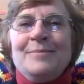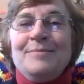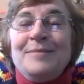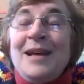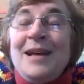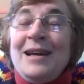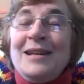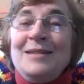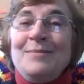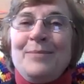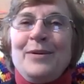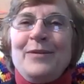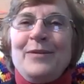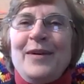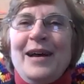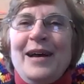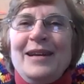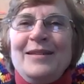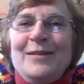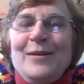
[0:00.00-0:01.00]
God
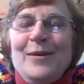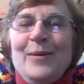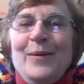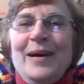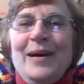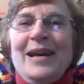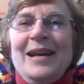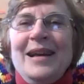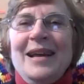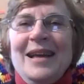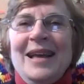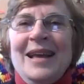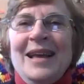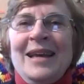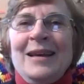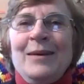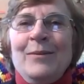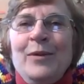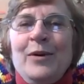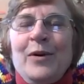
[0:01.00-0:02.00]
provides a way,
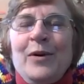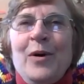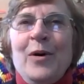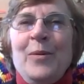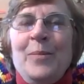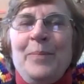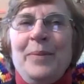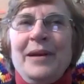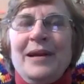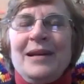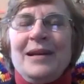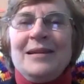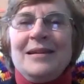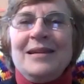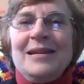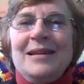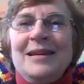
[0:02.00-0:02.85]
and we're hoping,